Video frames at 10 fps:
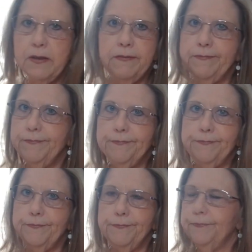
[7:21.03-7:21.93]
and
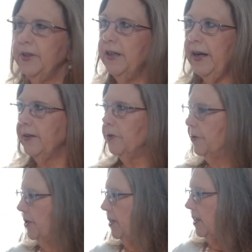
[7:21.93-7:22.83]

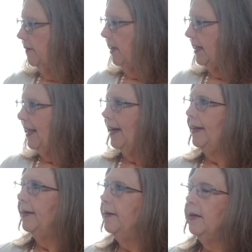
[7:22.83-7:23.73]
connectors and stuff like that
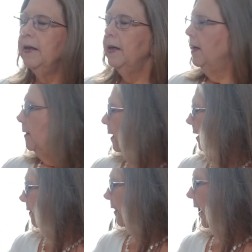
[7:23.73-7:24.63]
in if I